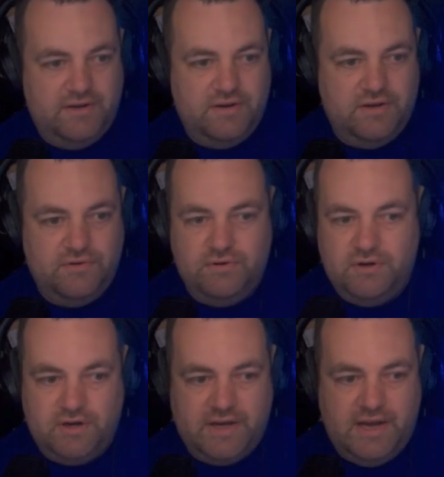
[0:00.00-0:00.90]
you can do an
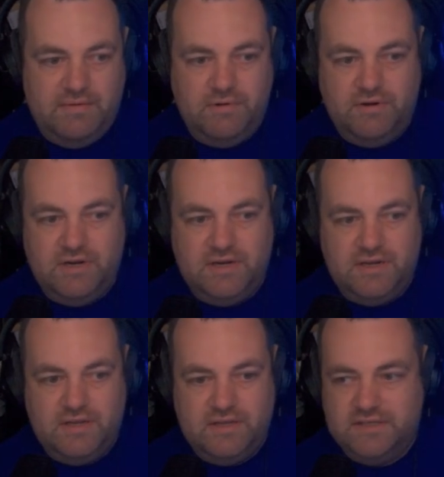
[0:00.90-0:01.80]
arcade mode and
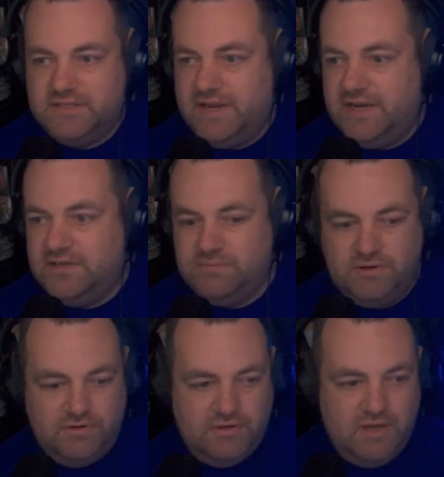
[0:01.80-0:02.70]
a stage
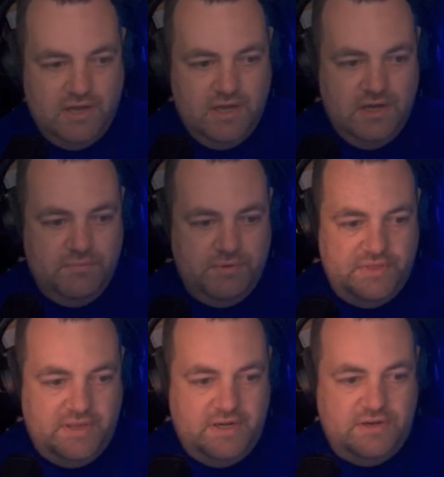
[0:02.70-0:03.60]
mode, but
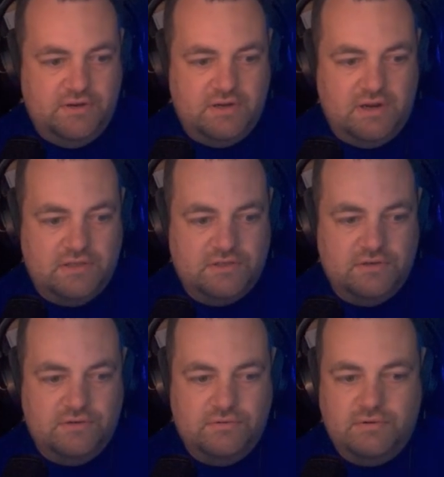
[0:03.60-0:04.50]
then you can
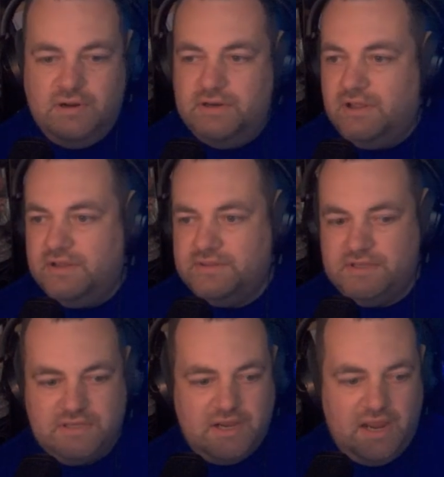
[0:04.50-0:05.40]
also unlock
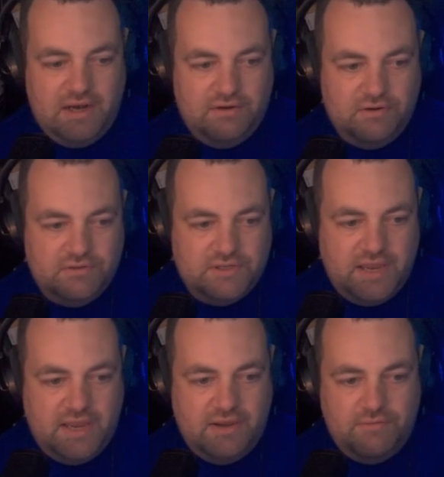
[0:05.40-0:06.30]
this Kairos
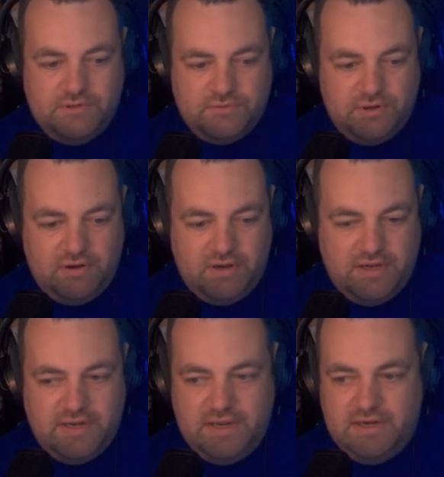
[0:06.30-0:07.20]
gate, which we already
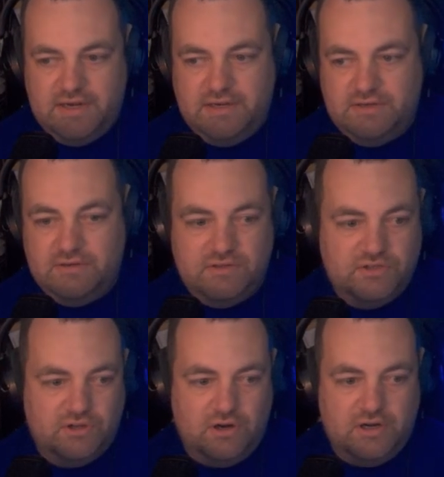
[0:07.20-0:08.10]
did and
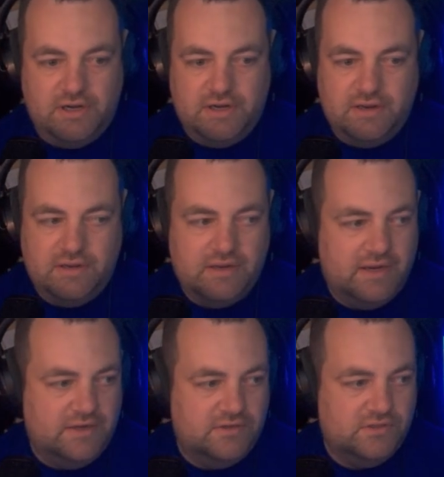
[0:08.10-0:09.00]
started
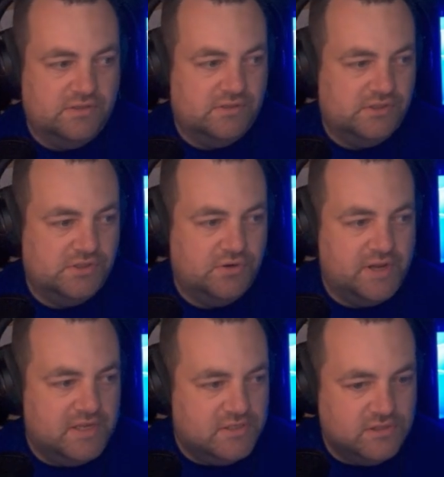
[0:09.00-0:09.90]
and
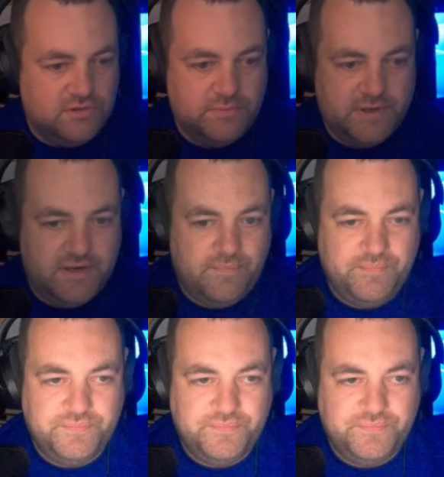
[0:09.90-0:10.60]
showcased a little bit.